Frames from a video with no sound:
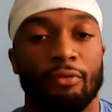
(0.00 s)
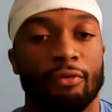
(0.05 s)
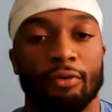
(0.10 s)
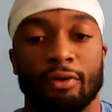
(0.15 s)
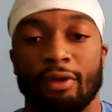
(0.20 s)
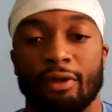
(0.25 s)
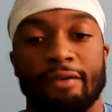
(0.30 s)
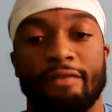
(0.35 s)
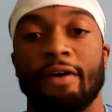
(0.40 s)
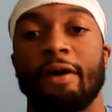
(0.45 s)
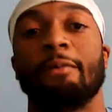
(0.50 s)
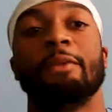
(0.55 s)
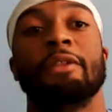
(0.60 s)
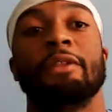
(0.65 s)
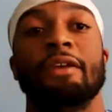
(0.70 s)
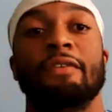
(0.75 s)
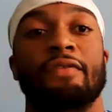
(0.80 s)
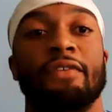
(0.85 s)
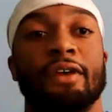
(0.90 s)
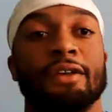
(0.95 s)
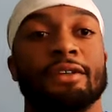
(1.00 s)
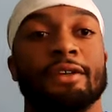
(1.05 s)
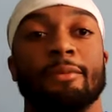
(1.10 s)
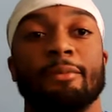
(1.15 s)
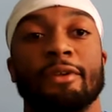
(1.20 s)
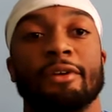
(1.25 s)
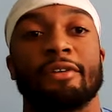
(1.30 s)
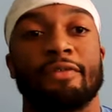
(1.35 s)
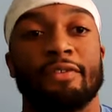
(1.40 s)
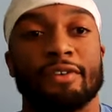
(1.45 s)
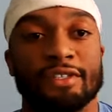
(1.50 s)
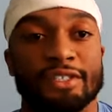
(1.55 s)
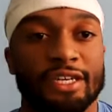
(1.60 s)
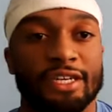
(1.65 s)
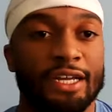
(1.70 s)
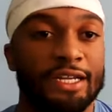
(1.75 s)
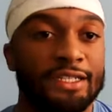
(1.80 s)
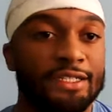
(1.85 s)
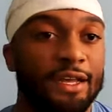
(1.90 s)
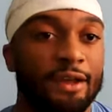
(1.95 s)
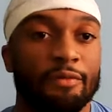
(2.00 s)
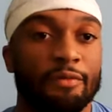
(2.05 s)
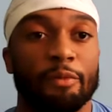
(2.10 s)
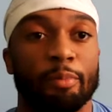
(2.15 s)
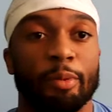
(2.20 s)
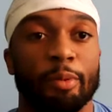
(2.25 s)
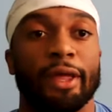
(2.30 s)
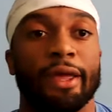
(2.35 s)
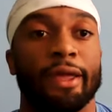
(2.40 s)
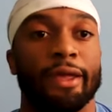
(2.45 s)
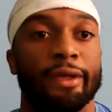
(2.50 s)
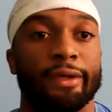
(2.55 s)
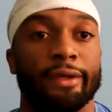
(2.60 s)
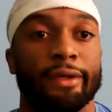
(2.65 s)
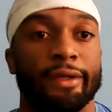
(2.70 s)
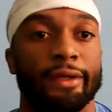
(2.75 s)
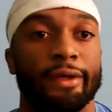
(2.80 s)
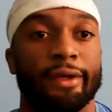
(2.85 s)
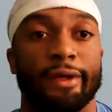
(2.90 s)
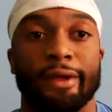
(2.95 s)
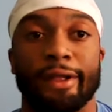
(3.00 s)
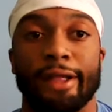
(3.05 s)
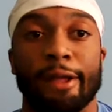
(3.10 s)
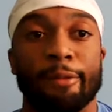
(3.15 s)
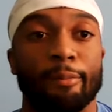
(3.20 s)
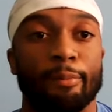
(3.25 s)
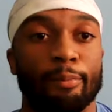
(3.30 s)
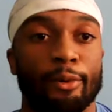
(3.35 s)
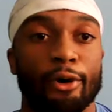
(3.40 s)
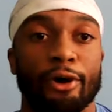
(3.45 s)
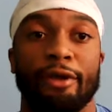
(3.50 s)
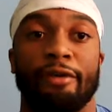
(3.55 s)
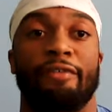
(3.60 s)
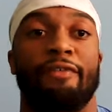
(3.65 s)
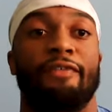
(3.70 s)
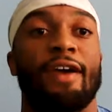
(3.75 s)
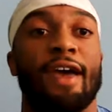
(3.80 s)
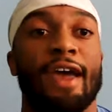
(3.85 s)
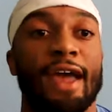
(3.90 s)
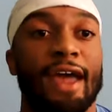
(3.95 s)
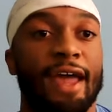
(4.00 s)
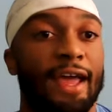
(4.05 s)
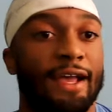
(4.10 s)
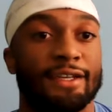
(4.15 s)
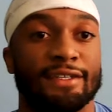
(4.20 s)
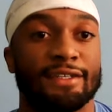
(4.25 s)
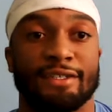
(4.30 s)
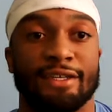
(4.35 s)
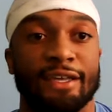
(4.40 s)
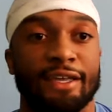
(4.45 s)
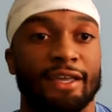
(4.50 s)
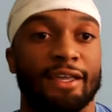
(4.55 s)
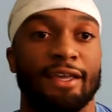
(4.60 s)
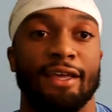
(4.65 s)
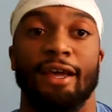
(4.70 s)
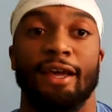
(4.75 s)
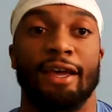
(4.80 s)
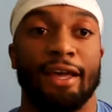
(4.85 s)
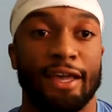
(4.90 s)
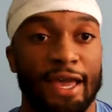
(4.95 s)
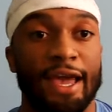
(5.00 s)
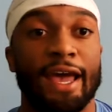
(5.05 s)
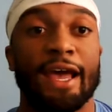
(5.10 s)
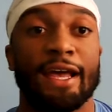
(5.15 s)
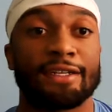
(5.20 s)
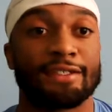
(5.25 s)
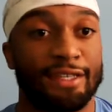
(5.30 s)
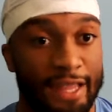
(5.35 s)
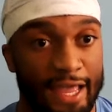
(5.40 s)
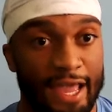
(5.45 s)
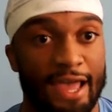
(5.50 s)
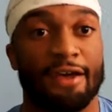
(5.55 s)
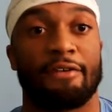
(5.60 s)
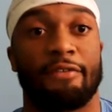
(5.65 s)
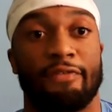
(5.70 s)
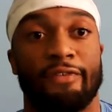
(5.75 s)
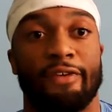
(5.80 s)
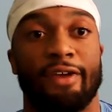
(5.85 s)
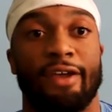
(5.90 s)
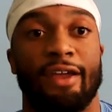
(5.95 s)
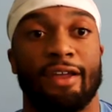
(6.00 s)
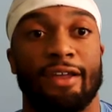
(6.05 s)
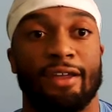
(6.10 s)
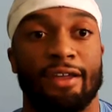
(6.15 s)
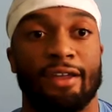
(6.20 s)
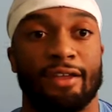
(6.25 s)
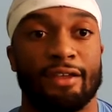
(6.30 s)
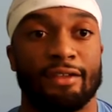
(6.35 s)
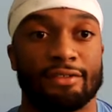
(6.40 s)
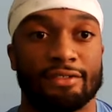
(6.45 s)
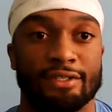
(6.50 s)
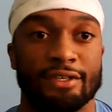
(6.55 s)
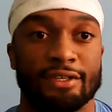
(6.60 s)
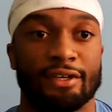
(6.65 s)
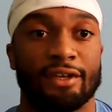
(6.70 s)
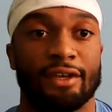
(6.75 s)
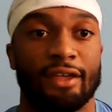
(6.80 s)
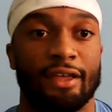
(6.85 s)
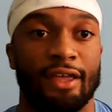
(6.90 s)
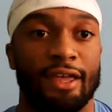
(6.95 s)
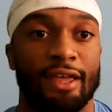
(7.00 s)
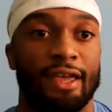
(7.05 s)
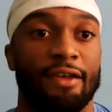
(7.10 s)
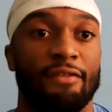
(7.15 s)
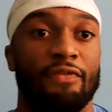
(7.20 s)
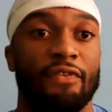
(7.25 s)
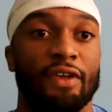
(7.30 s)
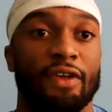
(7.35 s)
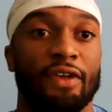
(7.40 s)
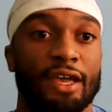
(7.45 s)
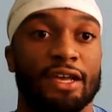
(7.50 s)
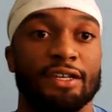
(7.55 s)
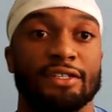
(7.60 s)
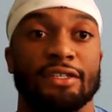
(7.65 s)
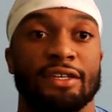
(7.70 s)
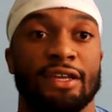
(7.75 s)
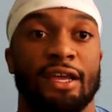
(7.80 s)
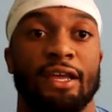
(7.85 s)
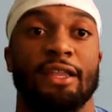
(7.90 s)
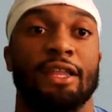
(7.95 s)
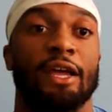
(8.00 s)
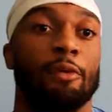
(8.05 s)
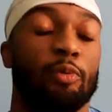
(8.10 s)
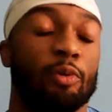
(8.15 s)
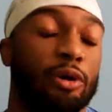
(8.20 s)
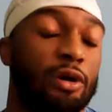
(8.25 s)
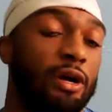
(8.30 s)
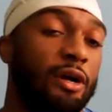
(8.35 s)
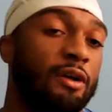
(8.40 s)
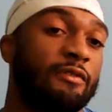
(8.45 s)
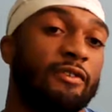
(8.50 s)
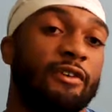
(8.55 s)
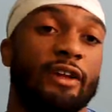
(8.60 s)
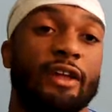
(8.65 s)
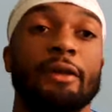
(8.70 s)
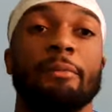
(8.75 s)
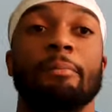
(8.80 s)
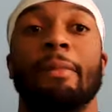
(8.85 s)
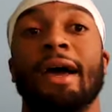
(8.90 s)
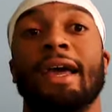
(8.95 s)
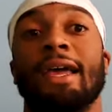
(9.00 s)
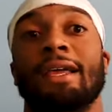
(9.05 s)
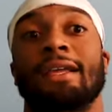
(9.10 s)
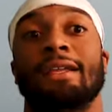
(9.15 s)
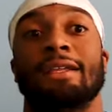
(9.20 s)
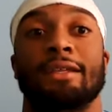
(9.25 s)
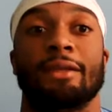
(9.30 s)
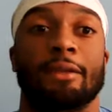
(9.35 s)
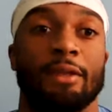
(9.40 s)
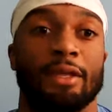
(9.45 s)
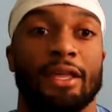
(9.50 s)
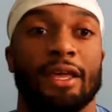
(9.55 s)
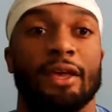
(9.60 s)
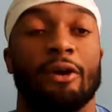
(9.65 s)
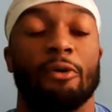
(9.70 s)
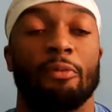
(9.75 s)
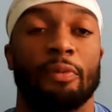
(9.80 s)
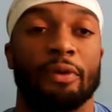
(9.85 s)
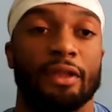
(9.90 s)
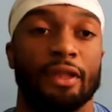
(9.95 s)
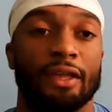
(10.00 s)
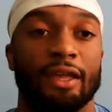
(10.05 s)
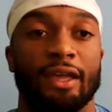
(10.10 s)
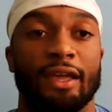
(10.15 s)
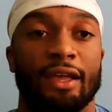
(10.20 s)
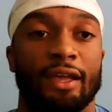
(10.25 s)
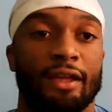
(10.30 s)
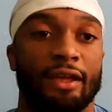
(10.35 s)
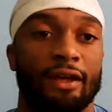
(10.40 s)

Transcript: If I'm a defense, I'm looking for Tez every play. That boy fast. He has that effect. So if he is double covered, he might get open again.